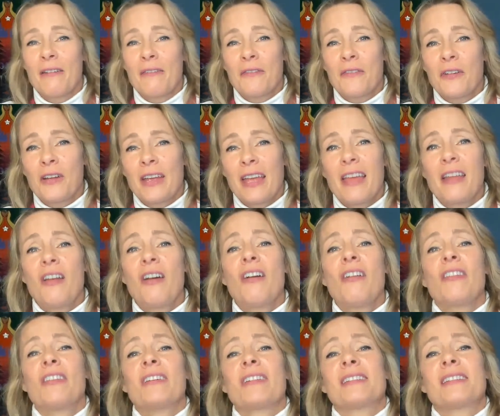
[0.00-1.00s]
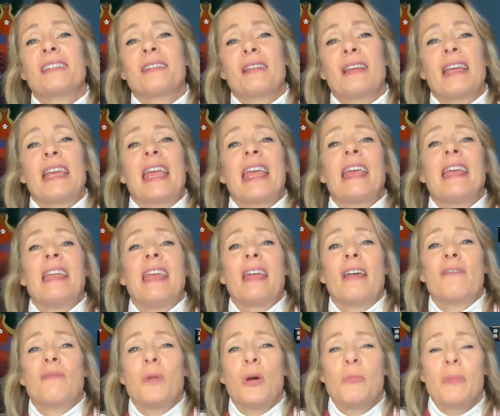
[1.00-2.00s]
Forget all this
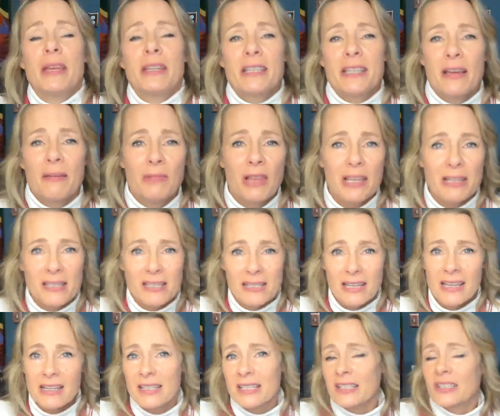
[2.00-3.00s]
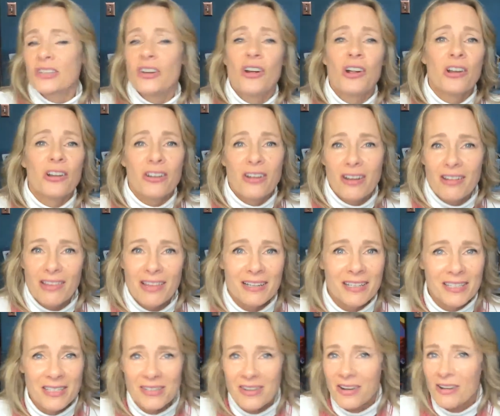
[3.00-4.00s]
gaining of momentum. Let's start
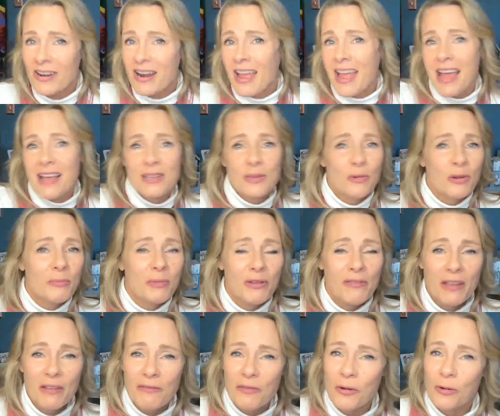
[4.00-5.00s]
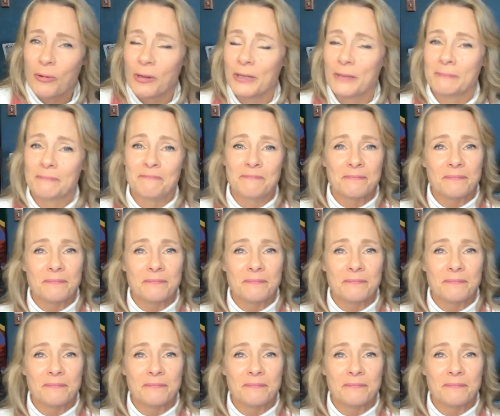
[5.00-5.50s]
as we're moving forward.